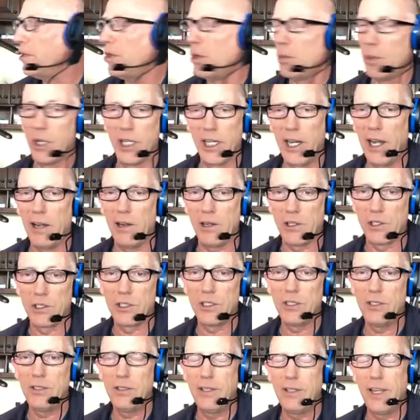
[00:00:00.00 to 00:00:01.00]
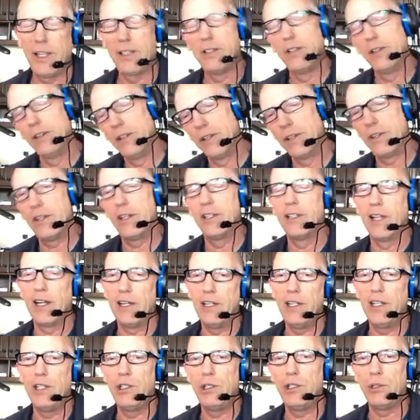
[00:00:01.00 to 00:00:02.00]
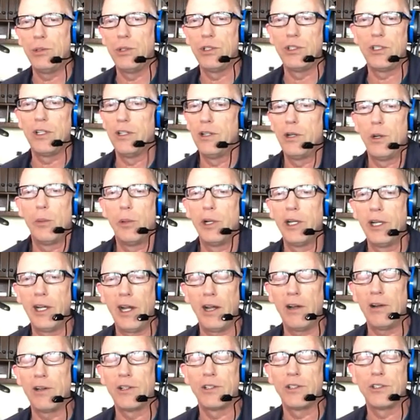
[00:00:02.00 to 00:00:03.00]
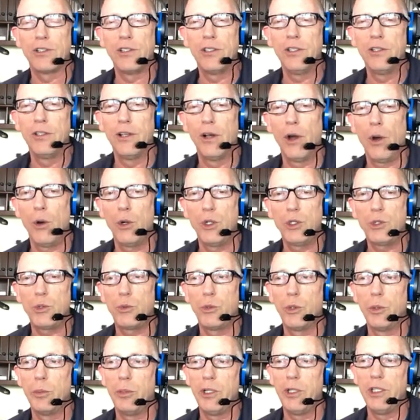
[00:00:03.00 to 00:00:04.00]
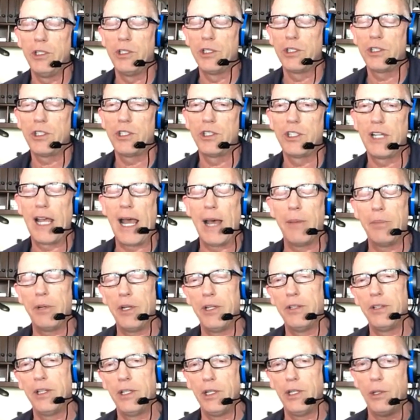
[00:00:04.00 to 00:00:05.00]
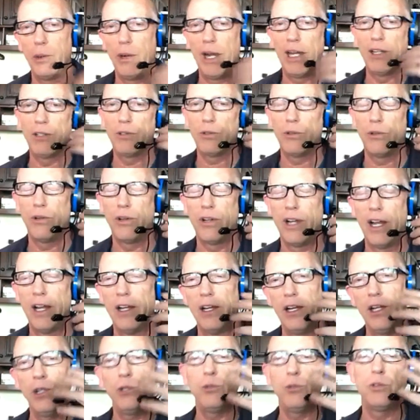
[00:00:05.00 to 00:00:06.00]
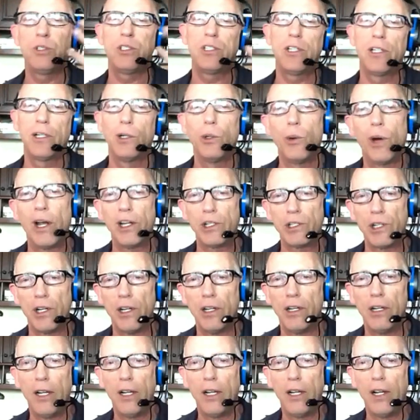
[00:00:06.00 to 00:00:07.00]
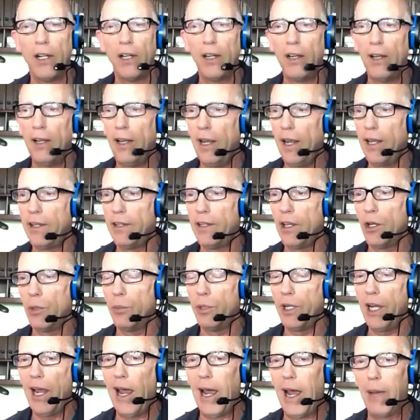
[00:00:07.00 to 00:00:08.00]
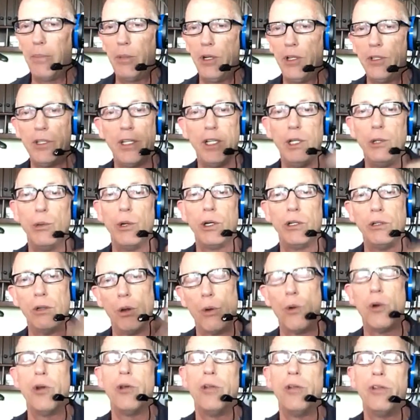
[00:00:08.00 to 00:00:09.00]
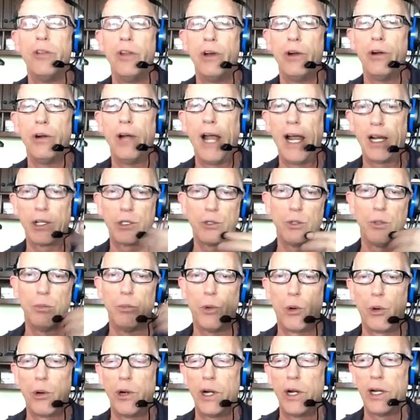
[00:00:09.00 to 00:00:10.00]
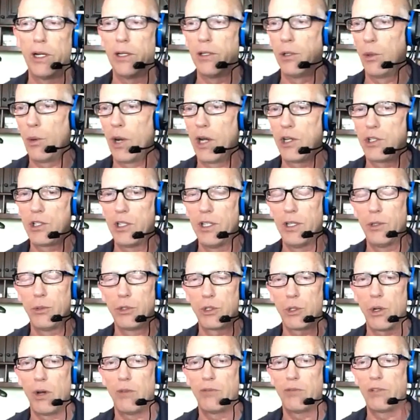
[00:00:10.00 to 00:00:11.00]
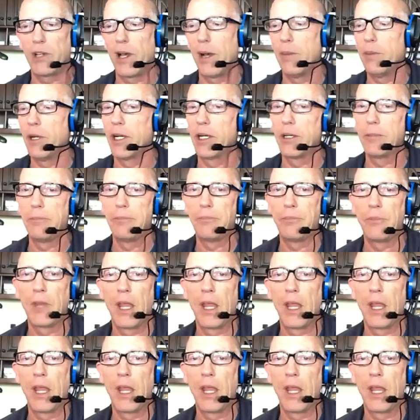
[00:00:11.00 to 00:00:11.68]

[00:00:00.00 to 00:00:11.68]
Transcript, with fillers: and nobody cares. The, the thing they teach you is that nobody cares. The host will be just as happy that you answered an interesting question, and they'll be happy that you ignored their actual boring question that was off topic.